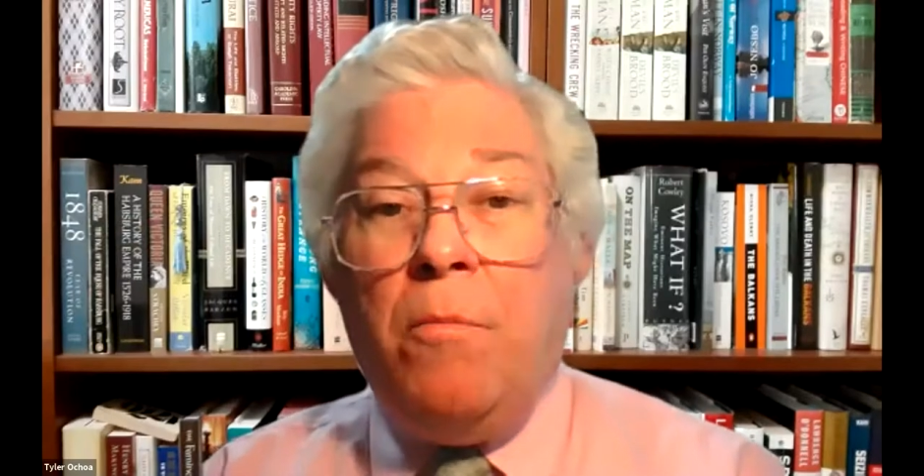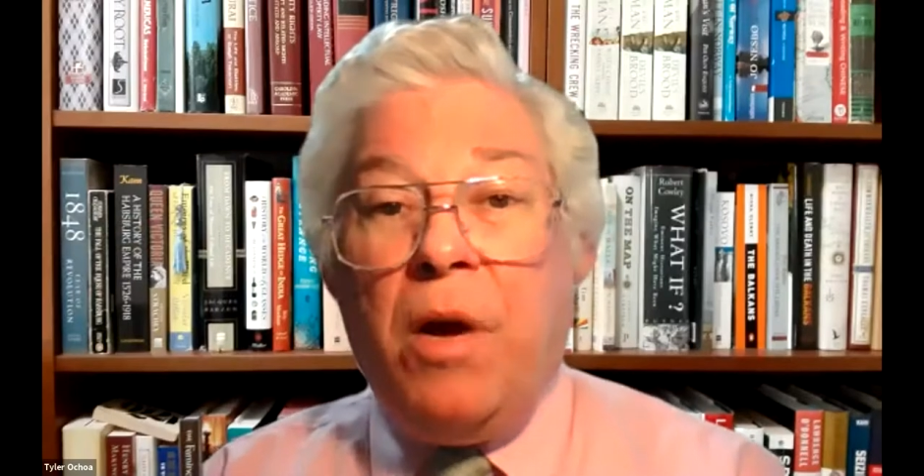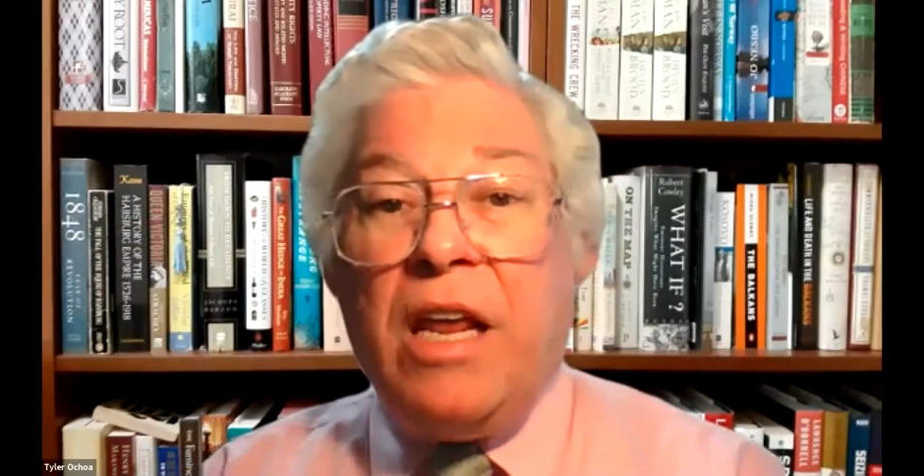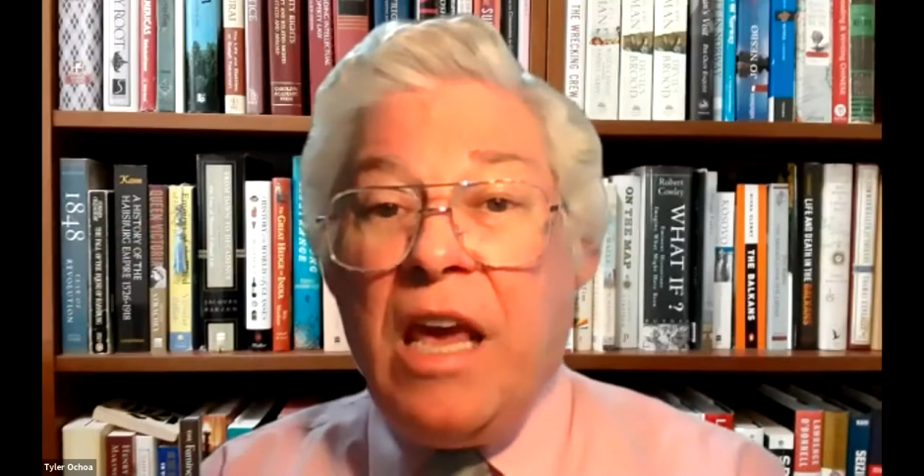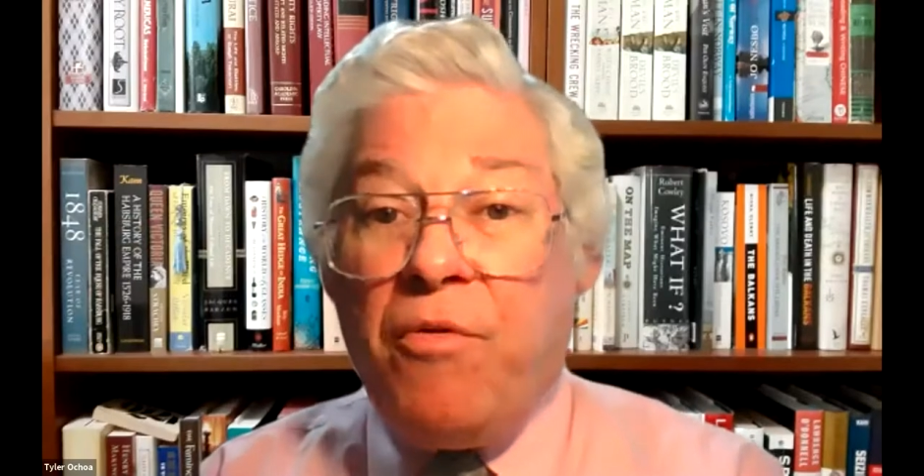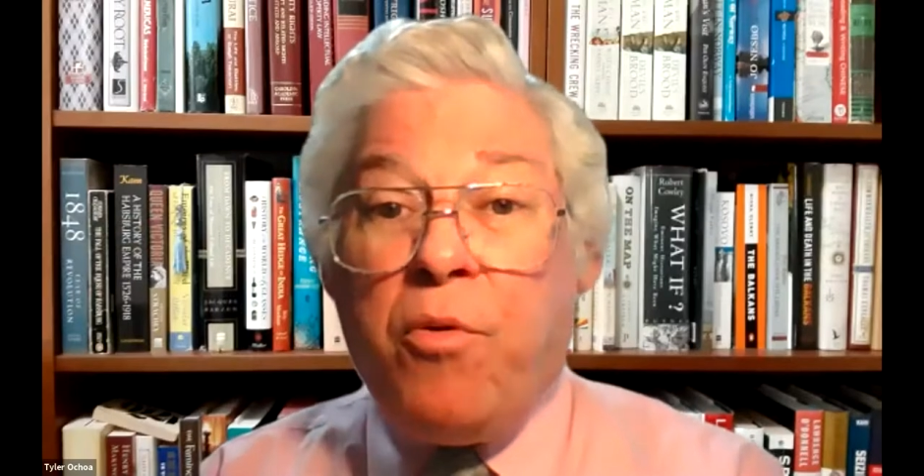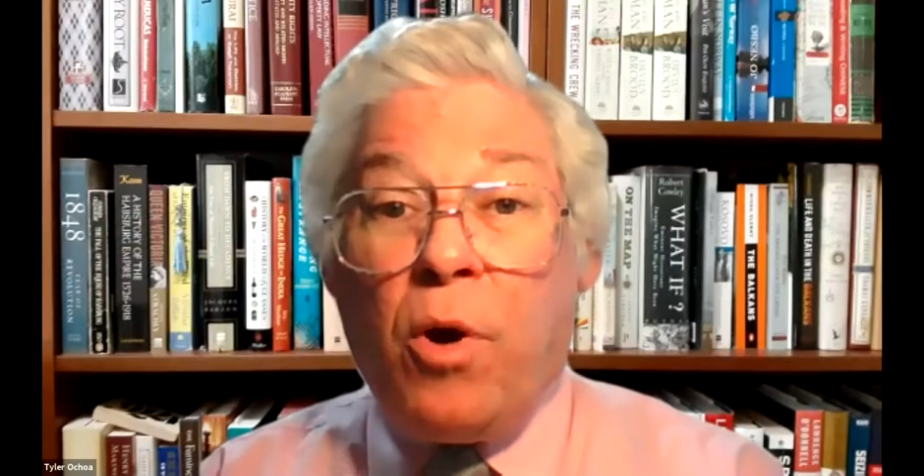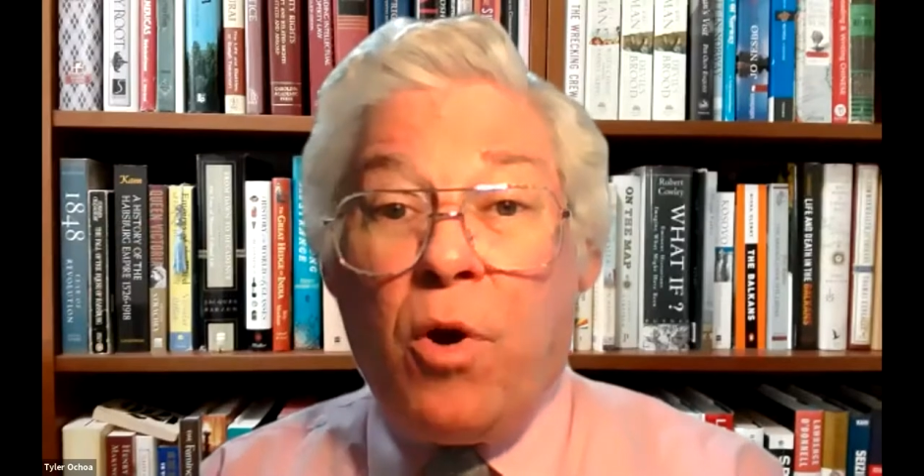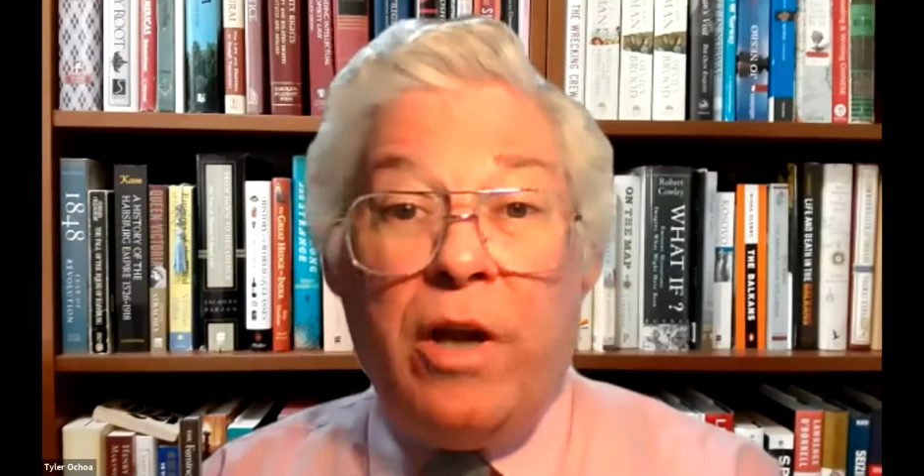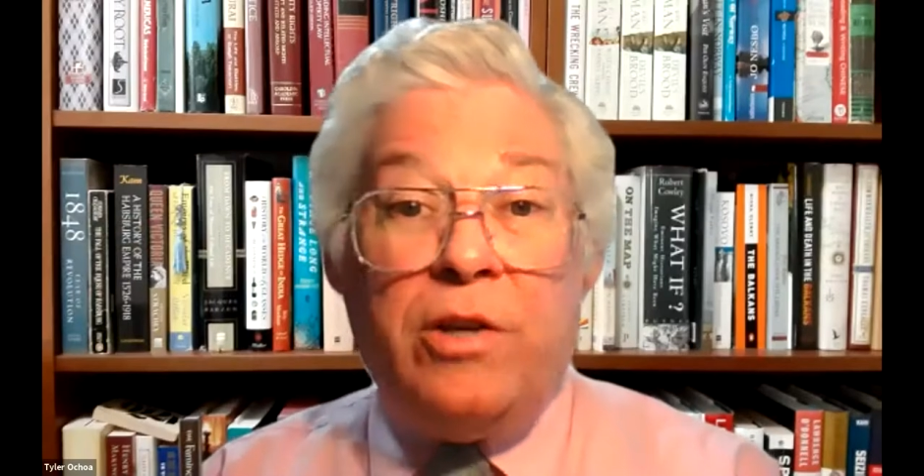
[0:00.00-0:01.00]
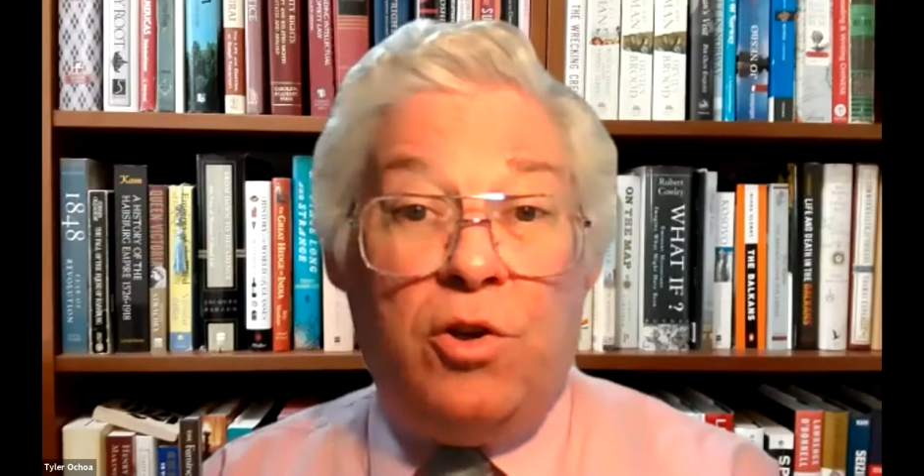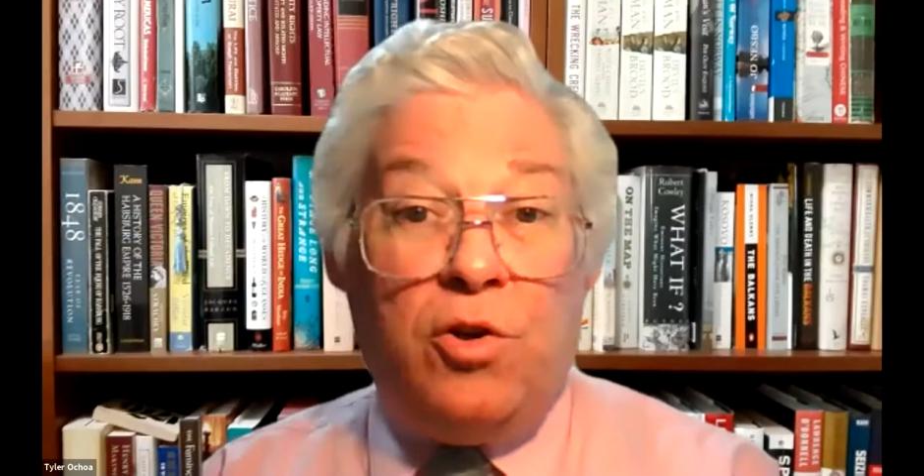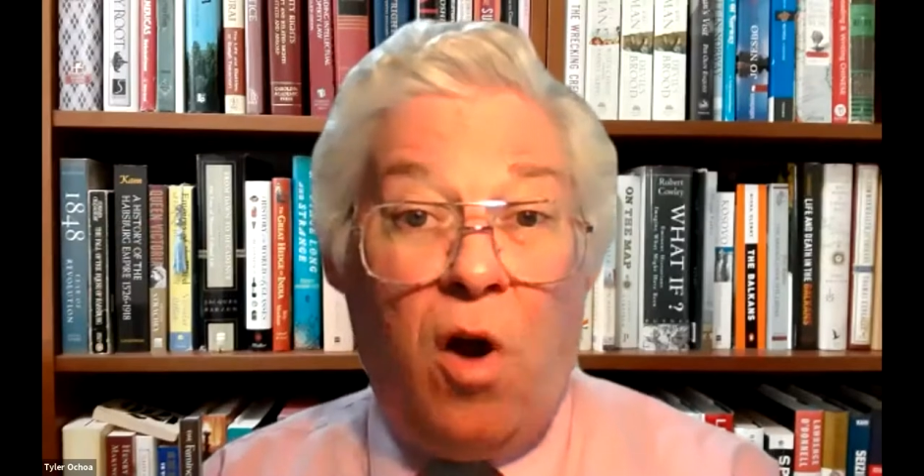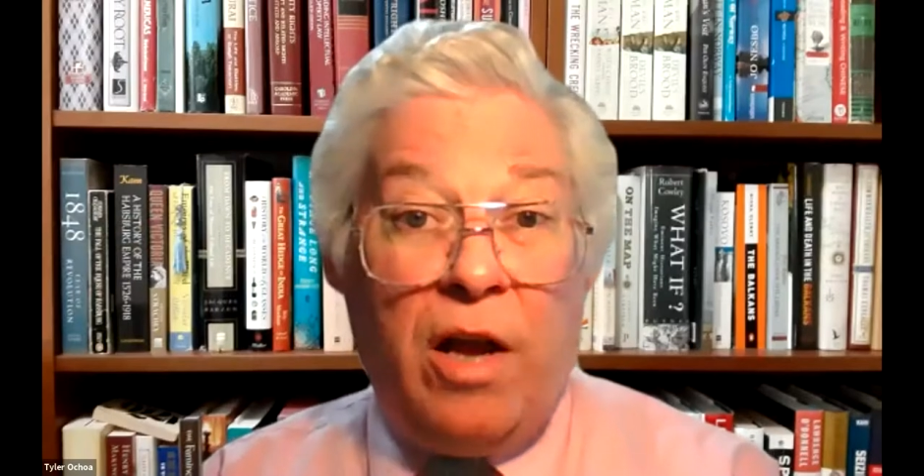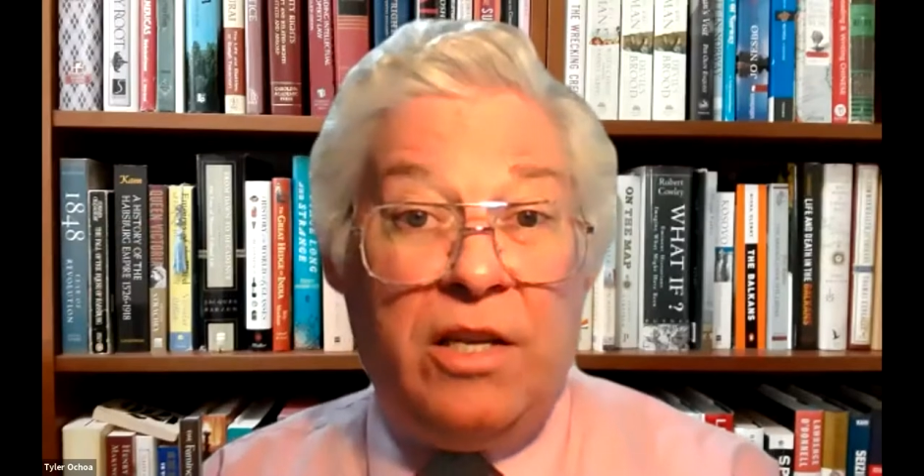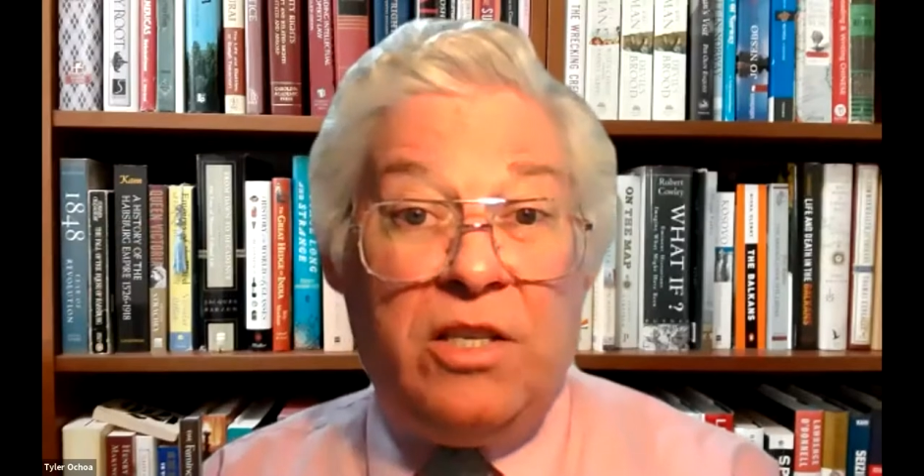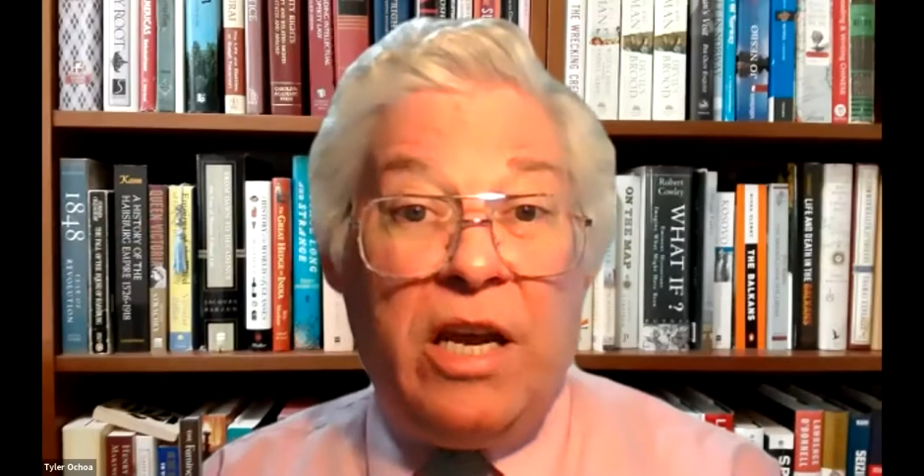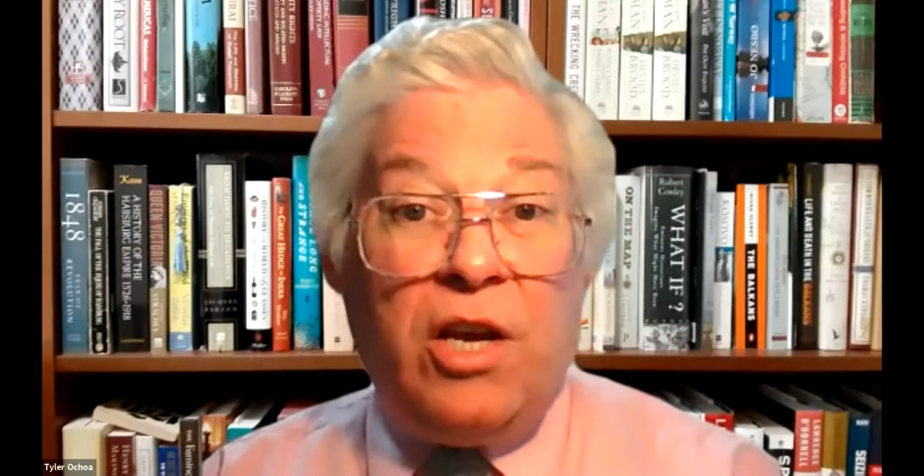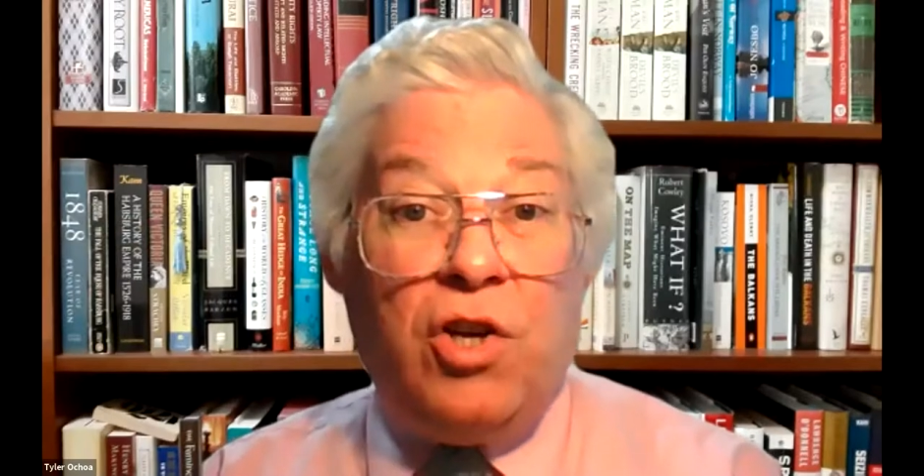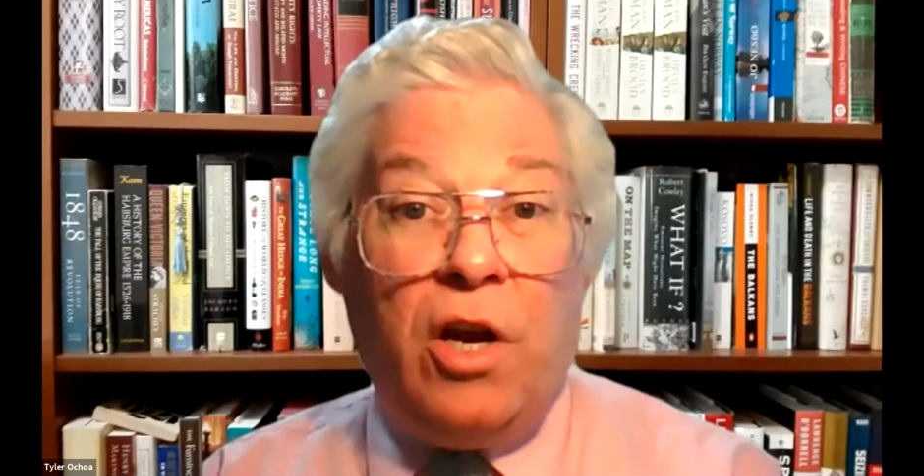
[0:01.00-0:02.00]
but if we're going to draw a
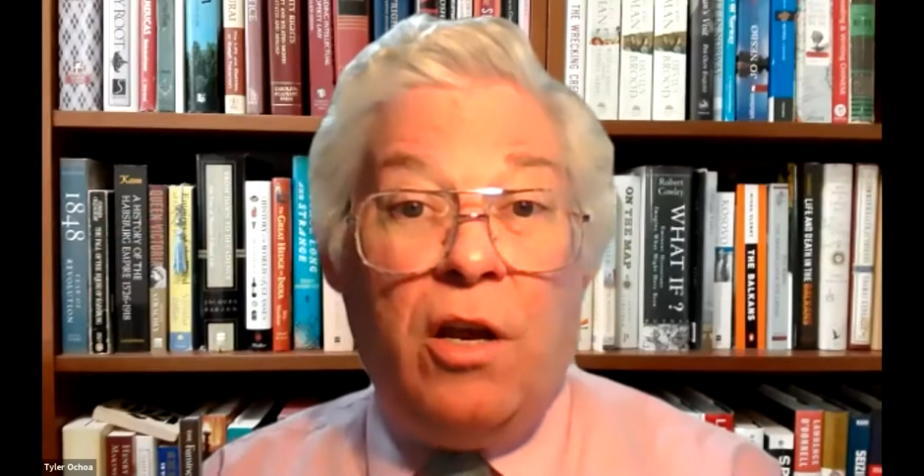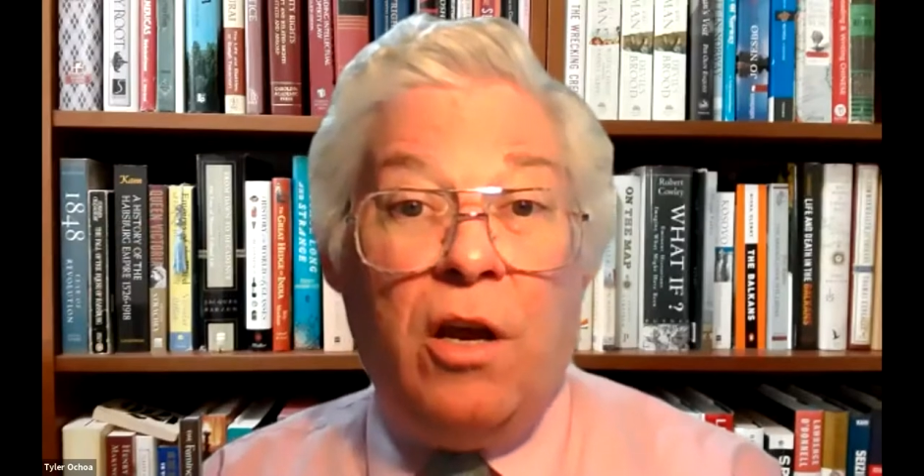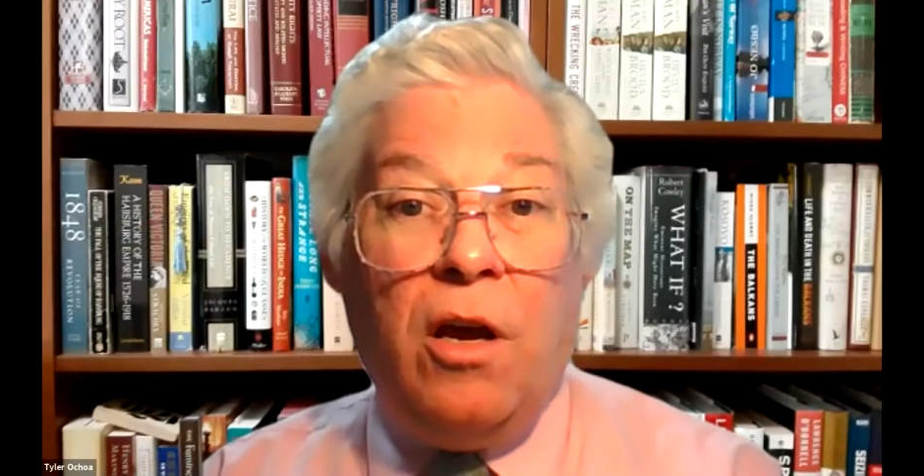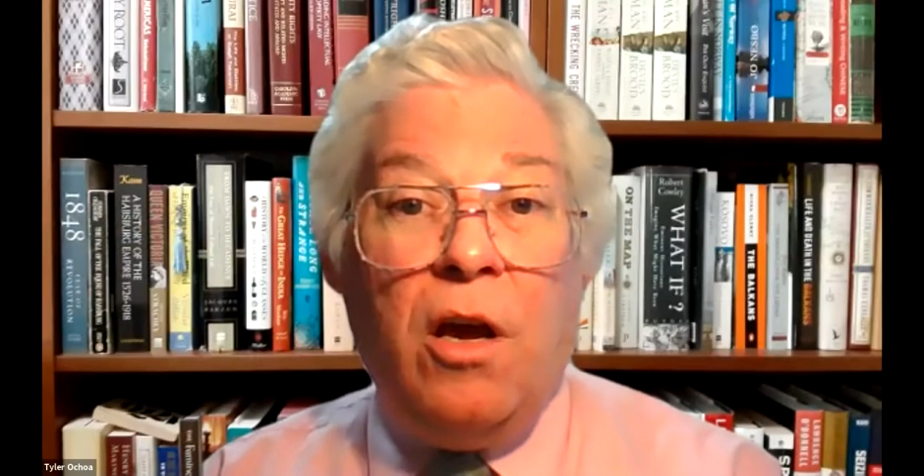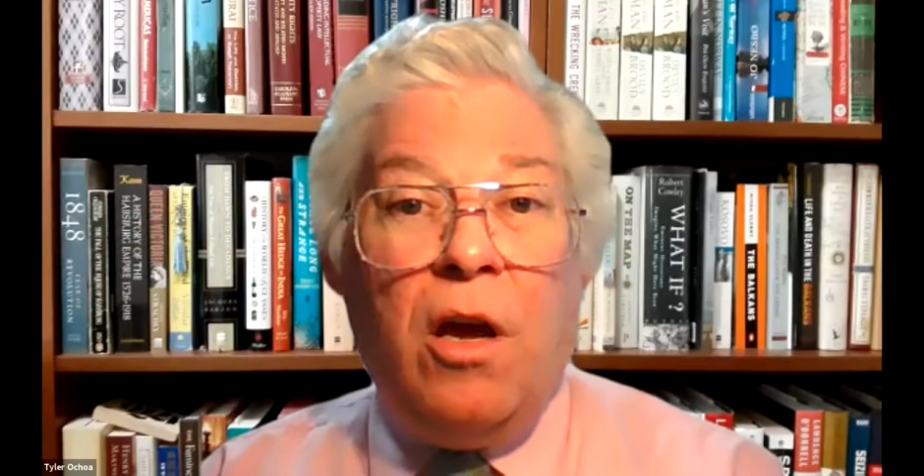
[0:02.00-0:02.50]
distinction,